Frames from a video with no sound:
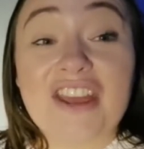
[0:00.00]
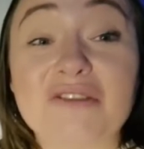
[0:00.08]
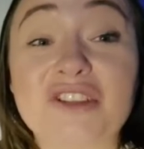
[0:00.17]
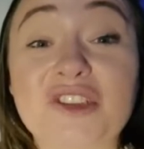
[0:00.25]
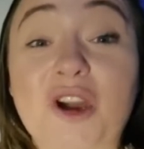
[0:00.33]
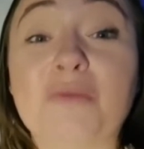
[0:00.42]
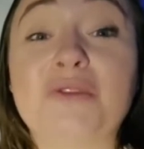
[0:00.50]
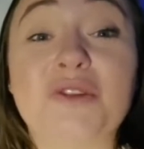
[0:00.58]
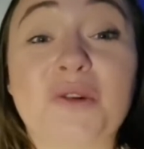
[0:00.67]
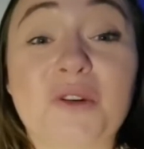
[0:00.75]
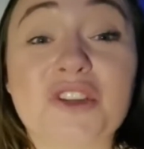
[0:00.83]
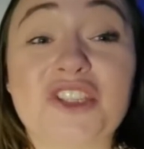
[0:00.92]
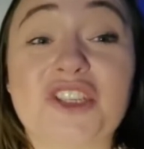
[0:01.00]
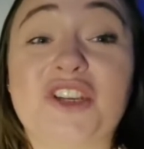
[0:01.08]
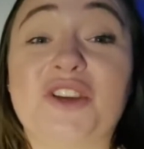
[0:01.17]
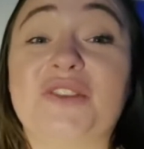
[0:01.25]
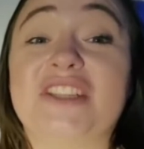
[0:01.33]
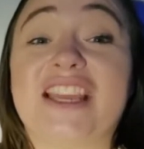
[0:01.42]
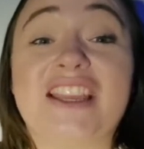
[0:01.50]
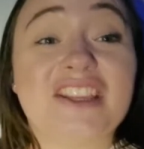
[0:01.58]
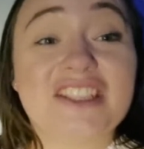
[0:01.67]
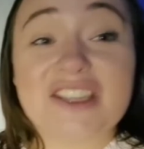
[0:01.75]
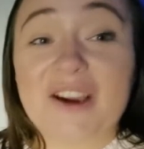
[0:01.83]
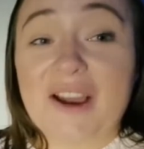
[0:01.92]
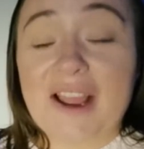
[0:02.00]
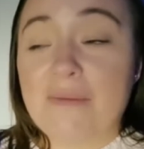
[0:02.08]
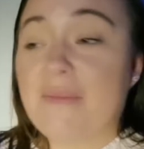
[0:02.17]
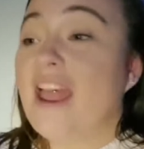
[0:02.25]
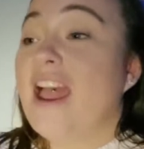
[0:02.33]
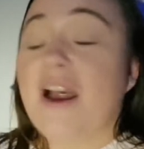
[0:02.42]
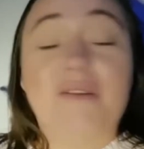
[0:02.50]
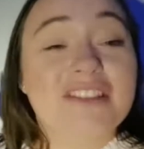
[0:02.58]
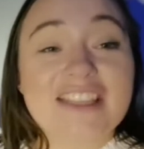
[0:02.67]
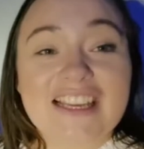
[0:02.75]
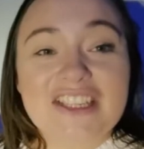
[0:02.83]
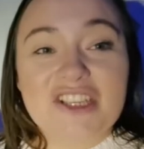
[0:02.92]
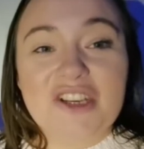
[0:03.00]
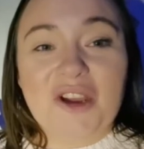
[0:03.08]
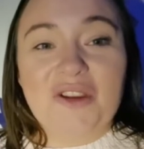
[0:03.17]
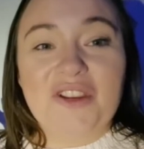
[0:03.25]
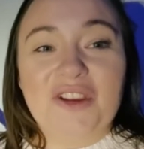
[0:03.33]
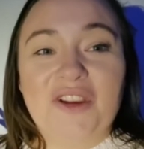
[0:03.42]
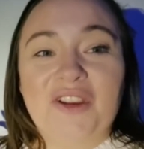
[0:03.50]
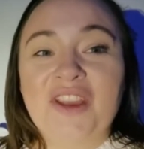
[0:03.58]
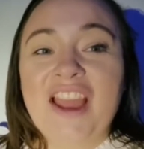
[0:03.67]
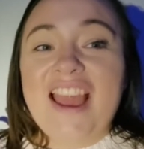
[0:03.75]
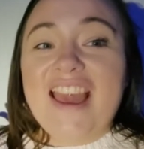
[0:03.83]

stop, talk to you, take your time. And once they get to know you,